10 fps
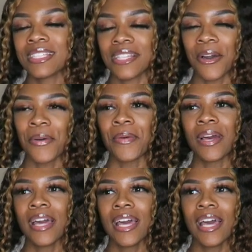
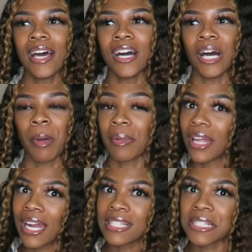So I'm
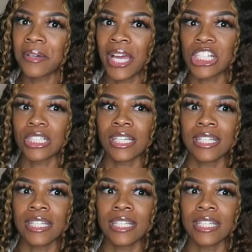glad I still actually